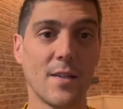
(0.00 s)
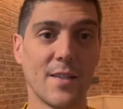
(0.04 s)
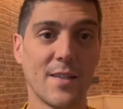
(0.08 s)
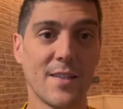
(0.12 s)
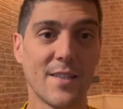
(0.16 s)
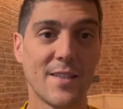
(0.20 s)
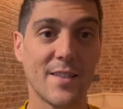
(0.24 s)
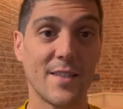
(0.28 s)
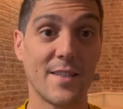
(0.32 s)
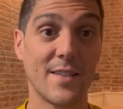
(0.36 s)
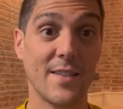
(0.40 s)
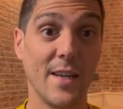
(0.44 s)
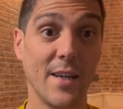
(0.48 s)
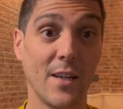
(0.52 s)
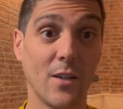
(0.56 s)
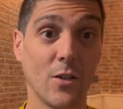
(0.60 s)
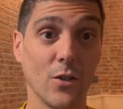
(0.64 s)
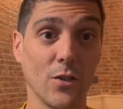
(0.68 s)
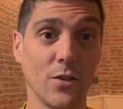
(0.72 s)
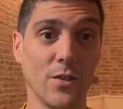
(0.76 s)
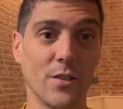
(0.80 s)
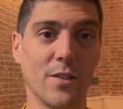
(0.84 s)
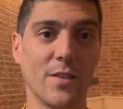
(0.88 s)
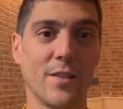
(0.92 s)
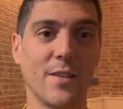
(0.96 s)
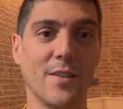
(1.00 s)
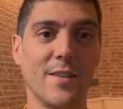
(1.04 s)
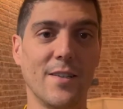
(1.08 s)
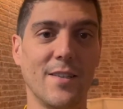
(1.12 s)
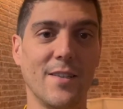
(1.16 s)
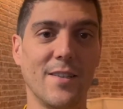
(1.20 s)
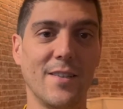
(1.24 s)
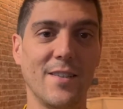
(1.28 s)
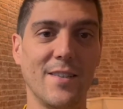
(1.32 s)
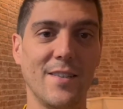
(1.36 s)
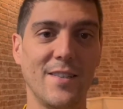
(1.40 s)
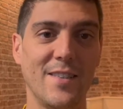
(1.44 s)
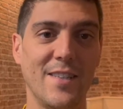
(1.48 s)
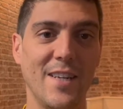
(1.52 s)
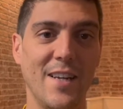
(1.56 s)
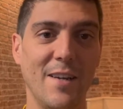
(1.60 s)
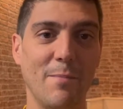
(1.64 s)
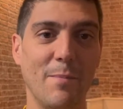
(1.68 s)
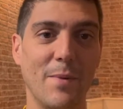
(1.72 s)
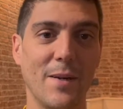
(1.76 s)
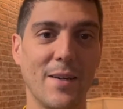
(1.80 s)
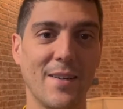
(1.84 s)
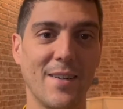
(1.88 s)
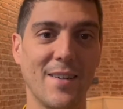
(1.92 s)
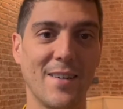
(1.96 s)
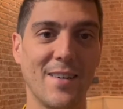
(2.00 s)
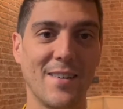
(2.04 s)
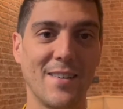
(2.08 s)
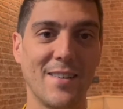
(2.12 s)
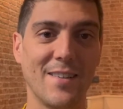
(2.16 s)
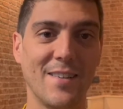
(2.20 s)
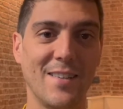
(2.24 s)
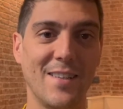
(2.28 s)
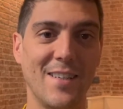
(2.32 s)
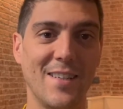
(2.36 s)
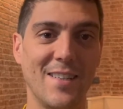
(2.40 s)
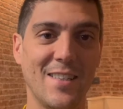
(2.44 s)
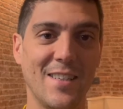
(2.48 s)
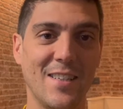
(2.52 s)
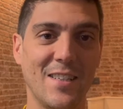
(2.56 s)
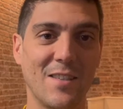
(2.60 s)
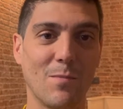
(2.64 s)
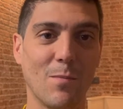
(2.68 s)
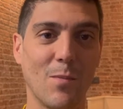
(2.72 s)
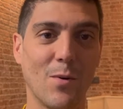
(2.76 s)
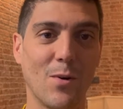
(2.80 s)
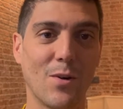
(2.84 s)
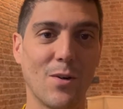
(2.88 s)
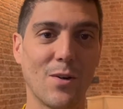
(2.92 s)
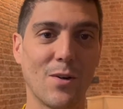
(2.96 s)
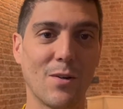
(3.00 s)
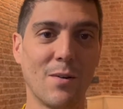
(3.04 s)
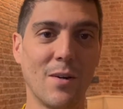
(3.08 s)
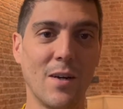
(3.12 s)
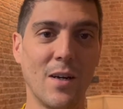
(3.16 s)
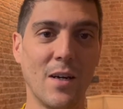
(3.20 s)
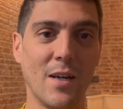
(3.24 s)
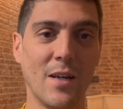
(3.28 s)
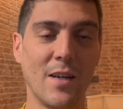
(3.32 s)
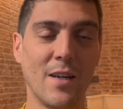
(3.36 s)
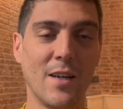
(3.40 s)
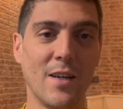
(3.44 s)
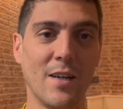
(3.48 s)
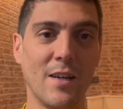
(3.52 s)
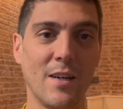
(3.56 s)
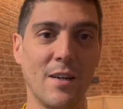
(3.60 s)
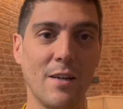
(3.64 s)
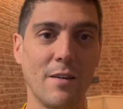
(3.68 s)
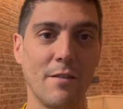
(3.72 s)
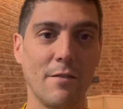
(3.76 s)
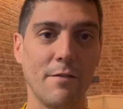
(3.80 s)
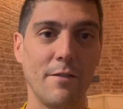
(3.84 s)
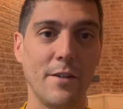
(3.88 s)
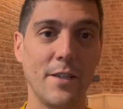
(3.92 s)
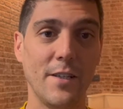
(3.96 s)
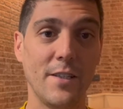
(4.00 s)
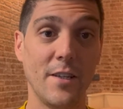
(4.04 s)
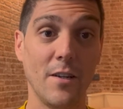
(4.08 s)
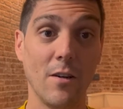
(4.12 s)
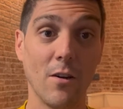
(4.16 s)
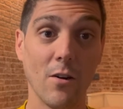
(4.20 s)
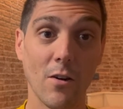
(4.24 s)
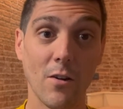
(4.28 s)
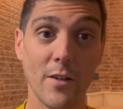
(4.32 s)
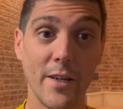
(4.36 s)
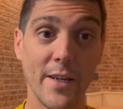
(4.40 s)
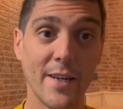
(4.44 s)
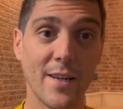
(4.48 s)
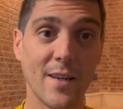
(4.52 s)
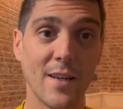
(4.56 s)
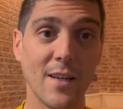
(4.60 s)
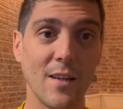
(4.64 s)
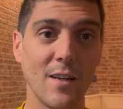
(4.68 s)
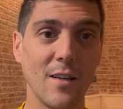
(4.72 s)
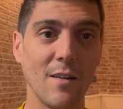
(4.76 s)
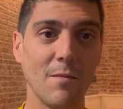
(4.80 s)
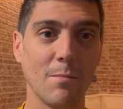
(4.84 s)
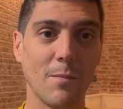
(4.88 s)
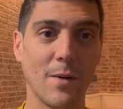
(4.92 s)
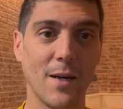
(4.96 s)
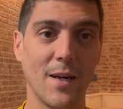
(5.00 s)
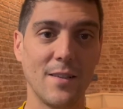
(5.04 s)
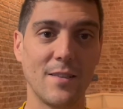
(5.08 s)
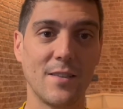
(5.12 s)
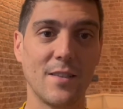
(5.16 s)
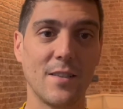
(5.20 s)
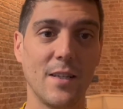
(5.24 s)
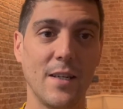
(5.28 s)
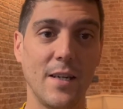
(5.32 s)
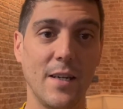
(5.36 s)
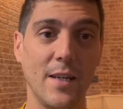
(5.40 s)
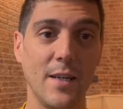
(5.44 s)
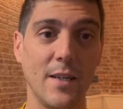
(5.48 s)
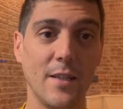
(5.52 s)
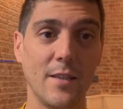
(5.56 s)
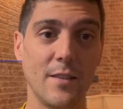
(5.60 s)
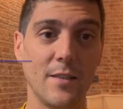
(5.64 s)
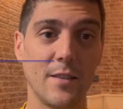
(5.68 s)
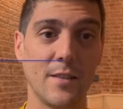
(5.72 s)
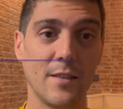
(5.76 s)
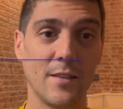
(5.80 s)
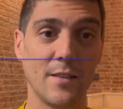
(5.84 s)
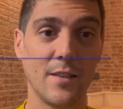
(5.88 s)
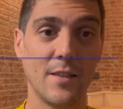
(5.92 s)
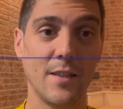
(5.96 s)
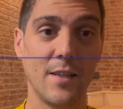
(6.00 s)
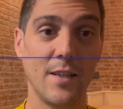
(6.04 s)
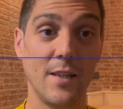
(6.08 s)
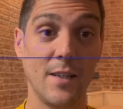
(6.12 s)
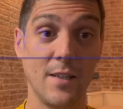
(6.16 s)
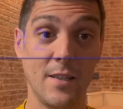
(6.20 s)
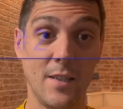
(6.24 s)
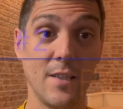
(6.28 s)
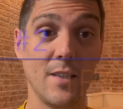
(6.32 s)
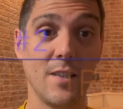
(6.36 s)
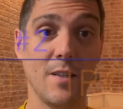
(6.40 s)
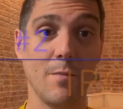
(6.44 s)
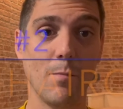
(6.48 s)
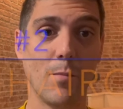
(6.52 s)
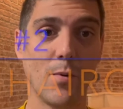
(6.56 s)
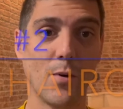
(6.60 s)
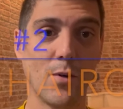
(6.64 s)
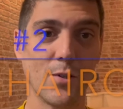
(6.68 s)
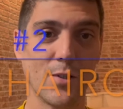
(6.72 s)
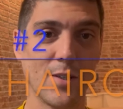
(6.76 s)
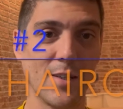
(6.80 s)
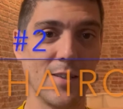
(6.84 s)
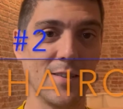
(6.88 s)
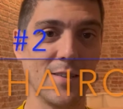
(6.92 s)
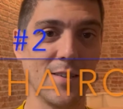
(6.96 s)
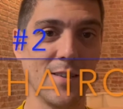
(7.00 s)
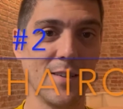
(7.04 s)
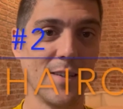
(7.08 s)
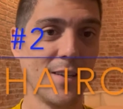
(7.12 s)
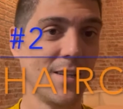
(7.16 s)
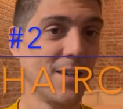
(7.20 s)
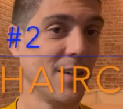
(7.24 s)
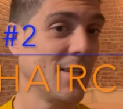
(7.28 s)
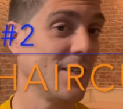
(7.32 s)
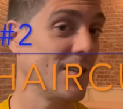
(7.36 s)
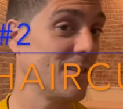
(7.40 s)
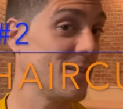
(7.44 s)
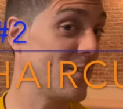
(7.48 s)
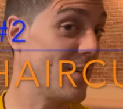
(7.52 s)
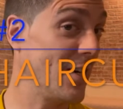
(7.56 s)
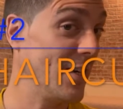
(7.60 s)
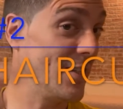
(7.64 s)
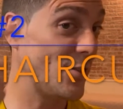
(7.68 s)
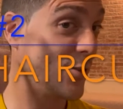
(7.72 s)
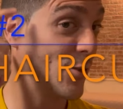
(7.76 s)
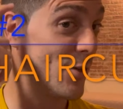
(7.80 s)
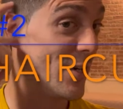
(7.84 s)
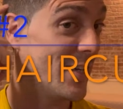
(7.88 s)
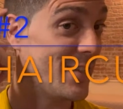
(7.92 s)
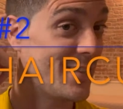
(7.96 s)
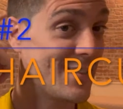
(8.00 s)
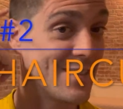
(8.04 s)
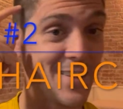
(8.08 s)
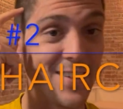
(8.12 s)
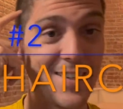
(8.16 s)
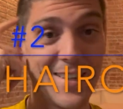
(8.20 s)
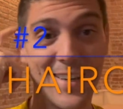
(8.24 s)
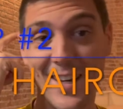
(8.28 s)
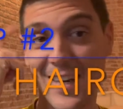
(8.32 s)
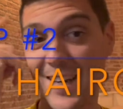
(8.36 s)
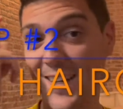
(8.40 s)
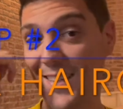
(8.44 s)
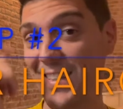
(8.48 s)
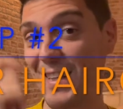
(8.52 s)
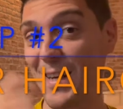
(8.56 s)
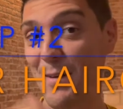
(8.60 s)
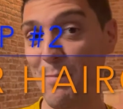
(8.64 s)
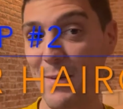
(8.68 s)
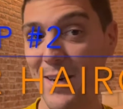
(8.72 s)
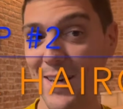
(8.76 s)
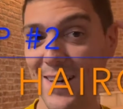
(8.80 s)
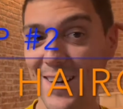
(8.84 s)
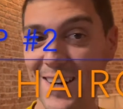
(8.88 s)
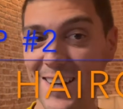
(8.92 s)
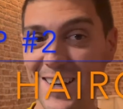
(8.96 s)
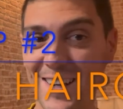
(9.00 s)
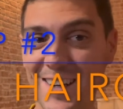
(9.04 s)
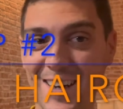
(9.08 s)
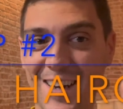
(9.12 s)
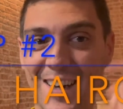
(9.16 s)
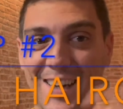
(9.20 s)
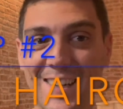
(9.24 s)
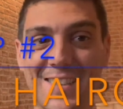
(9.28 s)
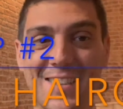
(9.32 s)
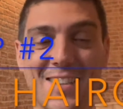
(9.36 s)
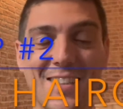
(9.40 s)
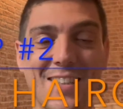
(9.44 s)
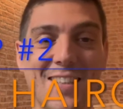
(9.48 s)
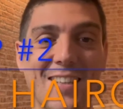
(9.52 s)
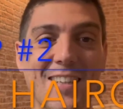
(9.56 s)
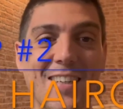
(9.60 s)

Second tip, this is more physiological, but it is important. Try to get a summer haircut.